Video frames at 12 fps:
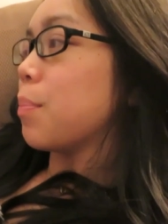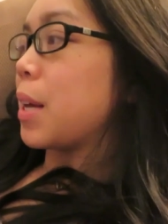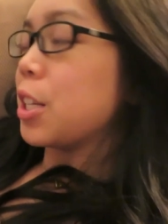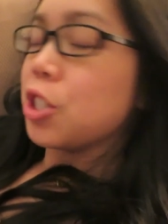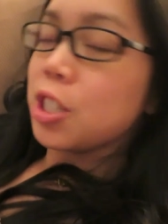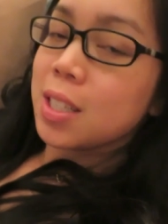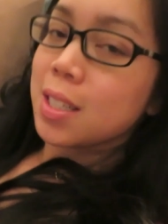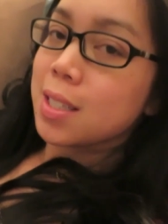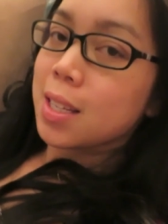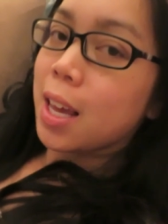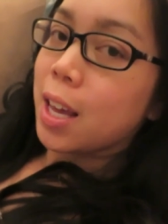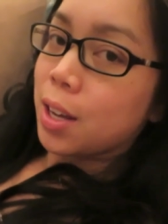Benji
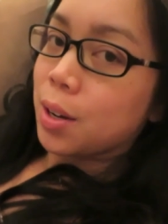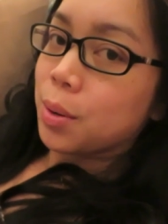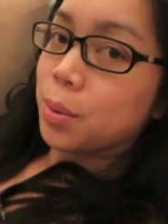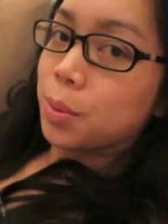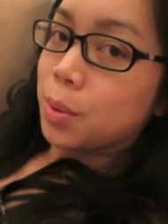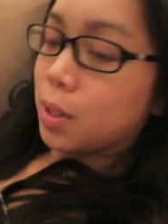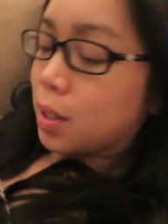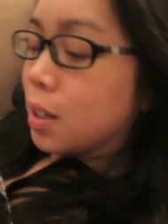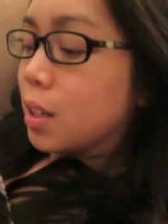is KO'd.